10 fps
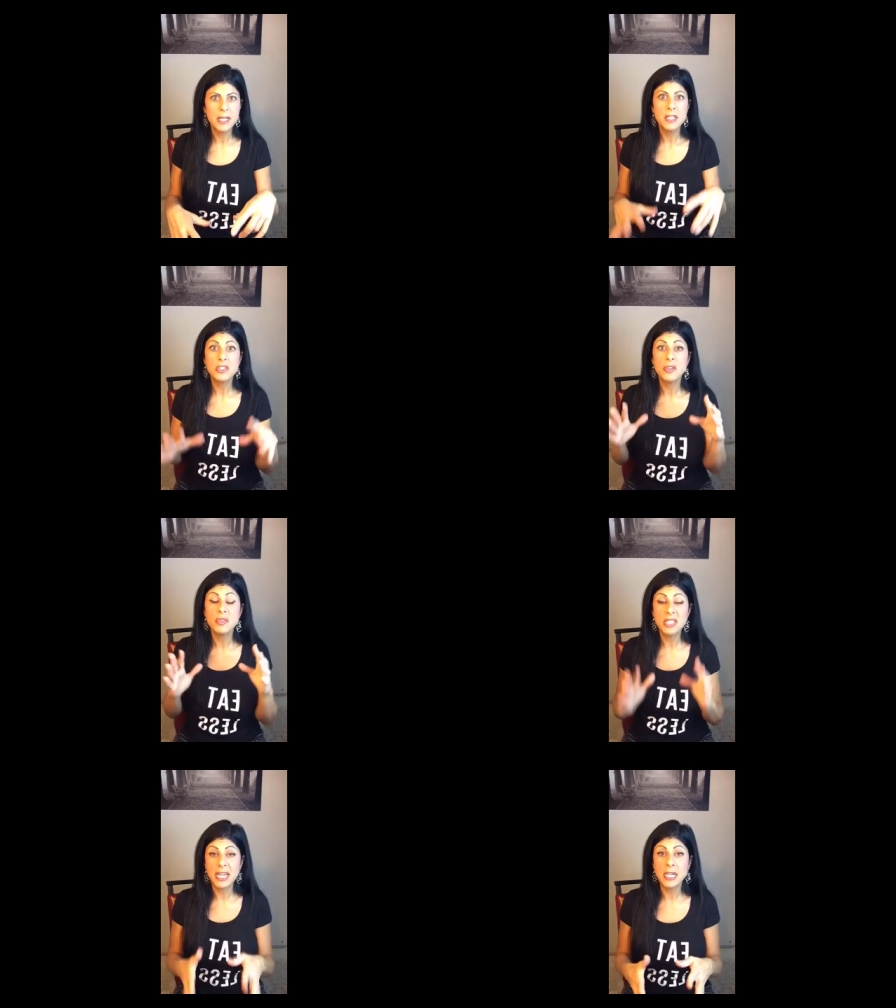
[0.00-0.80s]
So you
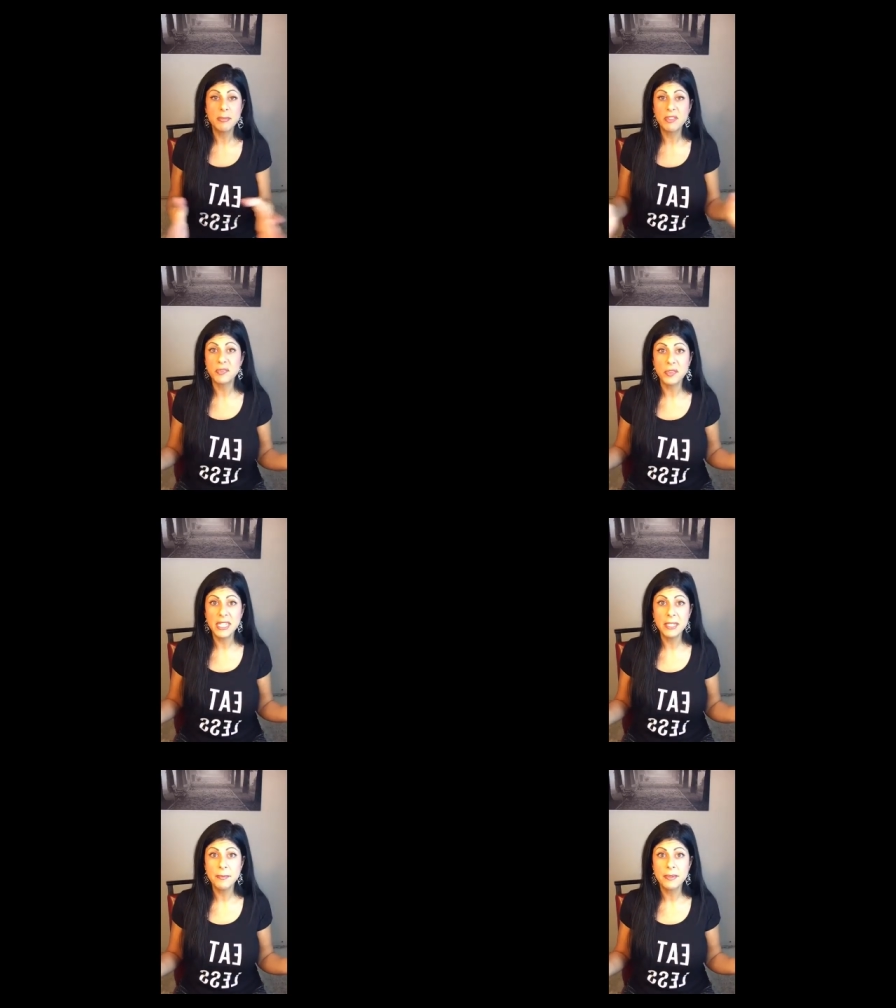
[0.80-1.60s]
sign up, it's
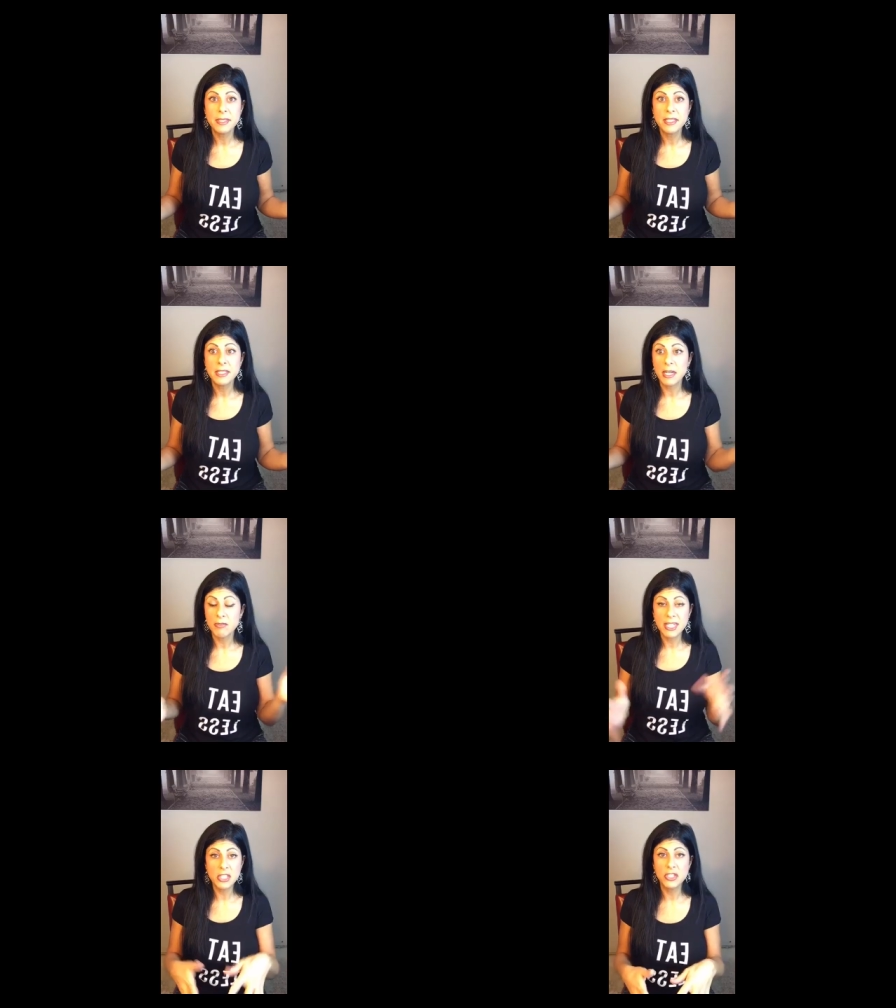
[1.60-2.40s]
free,
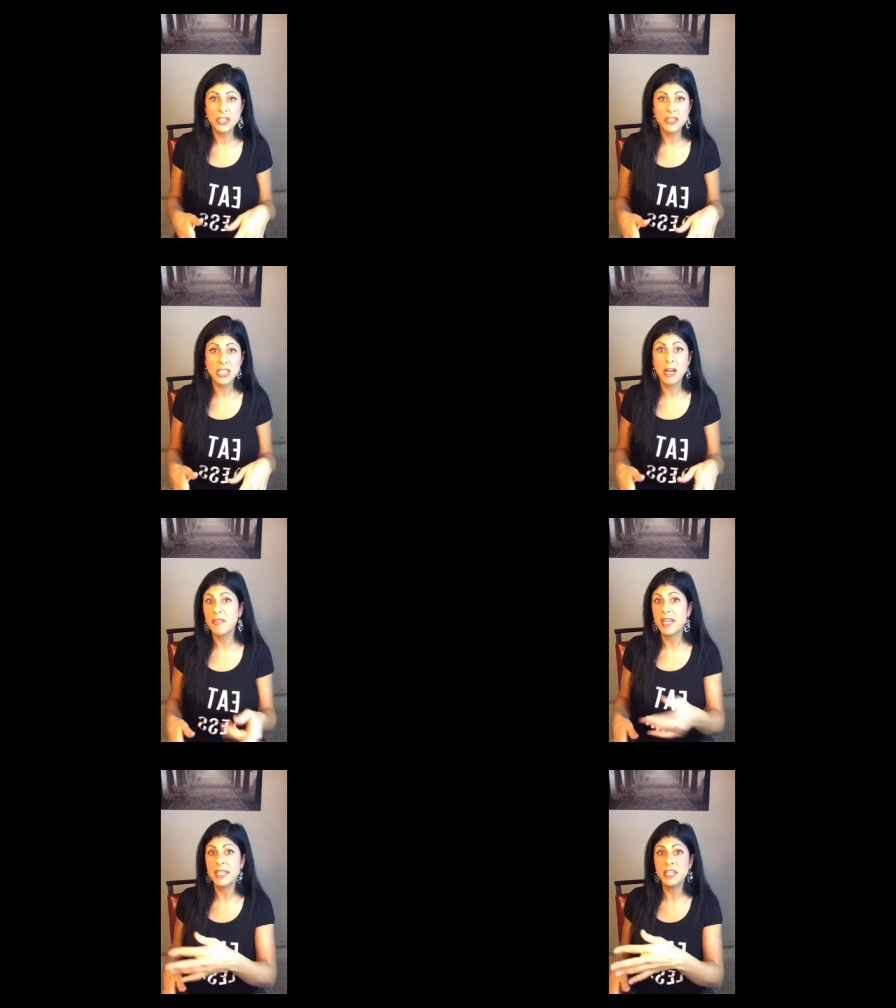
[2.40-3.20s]
register yourself,
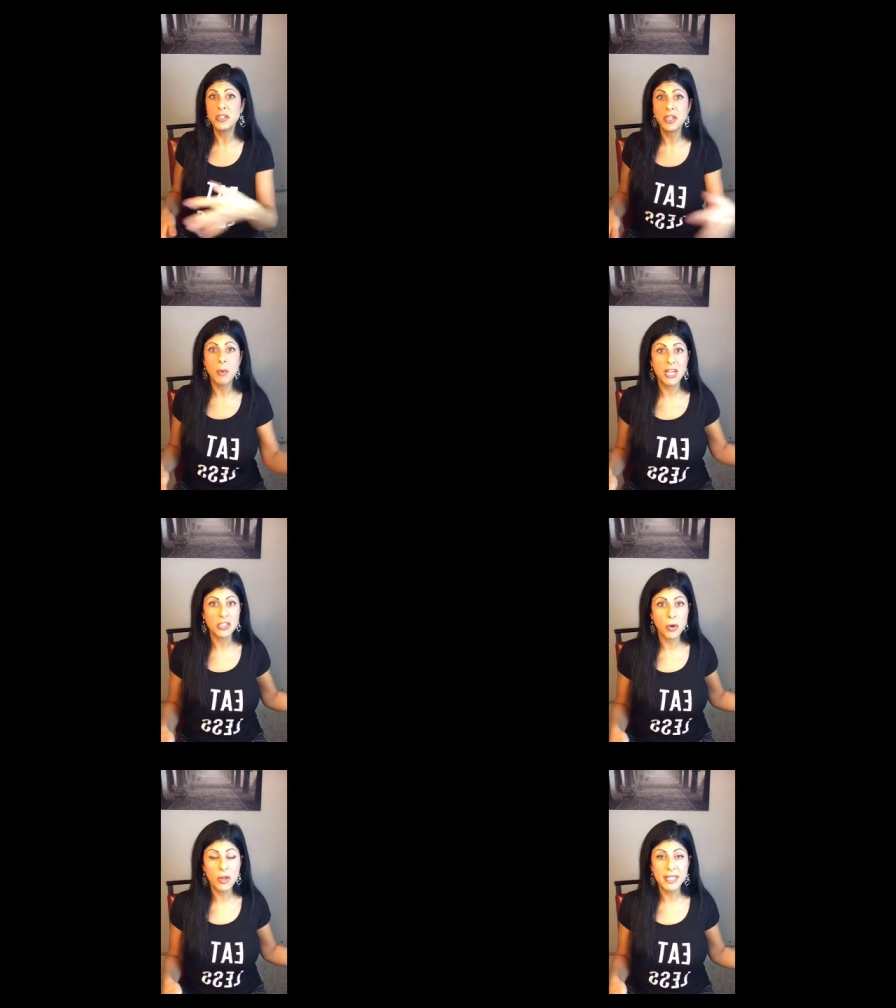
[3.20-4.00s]
and then you can watch
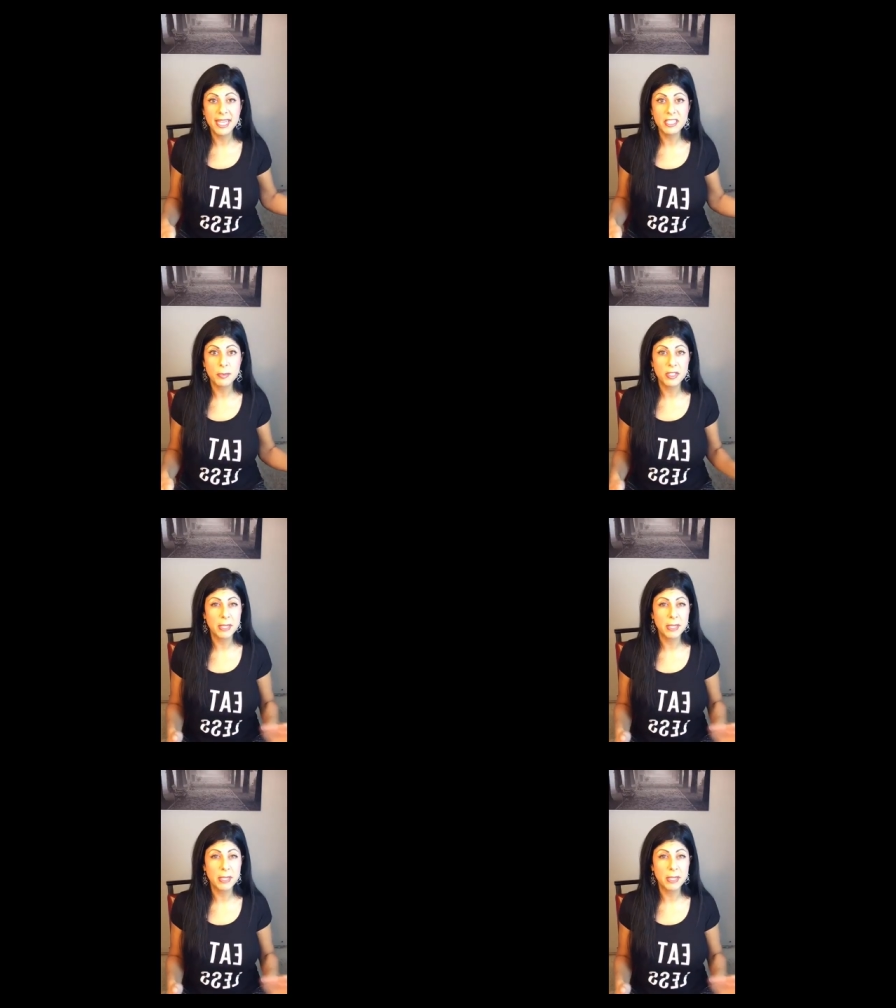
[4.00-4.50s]
all the experts.